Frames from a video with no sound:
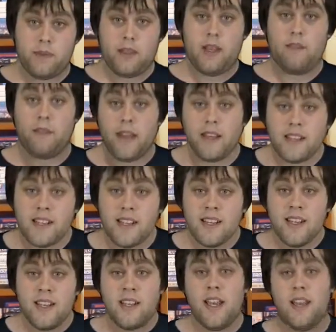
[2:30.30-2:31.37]
event,
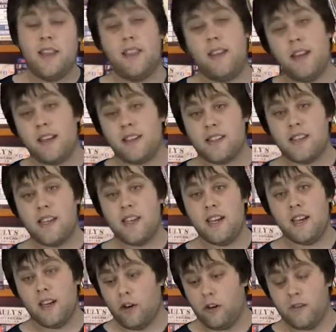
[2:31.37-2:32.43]
and then the next
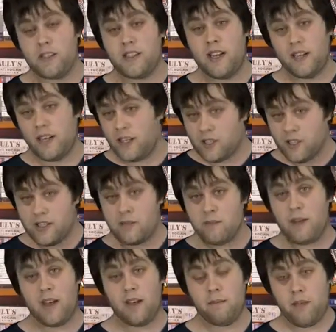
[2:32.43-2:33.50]
scene, all of a sudden, it's just
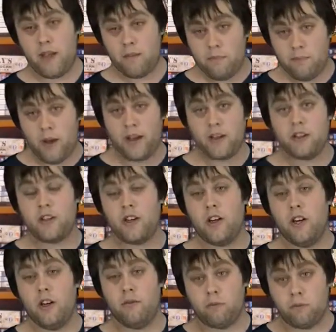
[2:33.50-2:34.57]
about, about a bunch
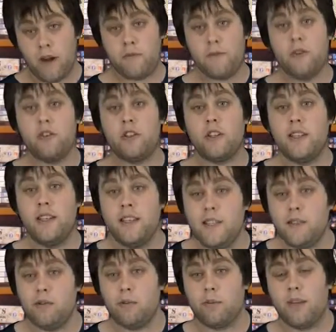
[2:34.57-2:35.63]
of refugees
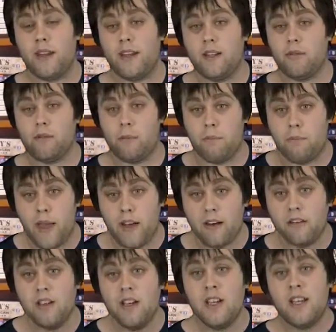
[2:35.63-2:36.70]
who are planning to
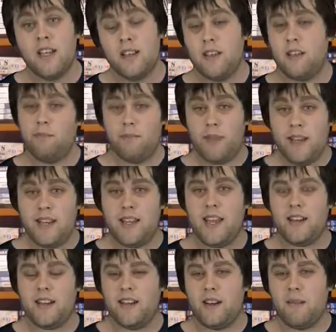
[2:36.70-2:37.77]
rebel, meeting
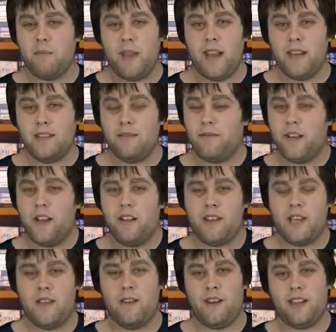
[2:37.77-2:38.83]
out in an abandoned video
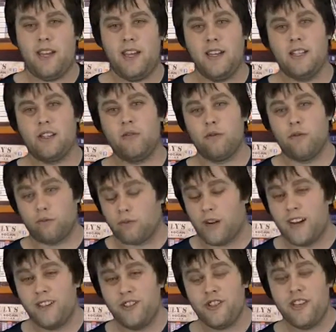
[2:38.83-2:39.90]
game arcade, and it's all
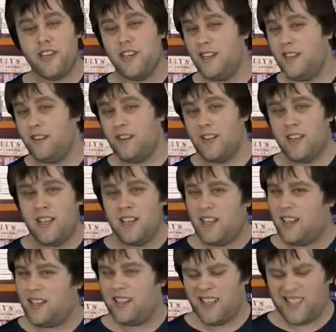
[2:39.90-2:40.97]
grungy,
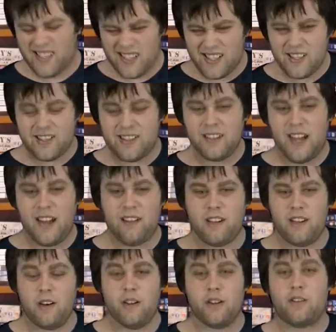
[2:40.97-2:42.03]
and it's such a glaring
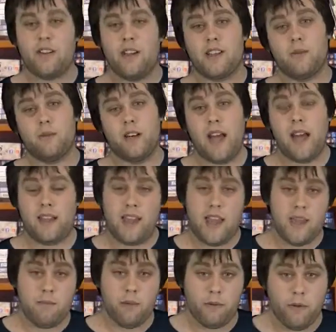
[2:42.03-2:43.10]
contrast to what
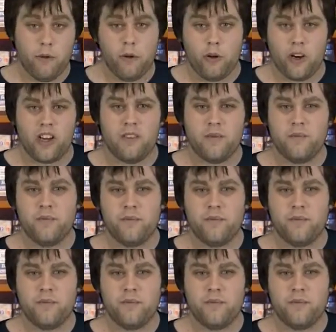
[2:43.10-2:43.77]
came before.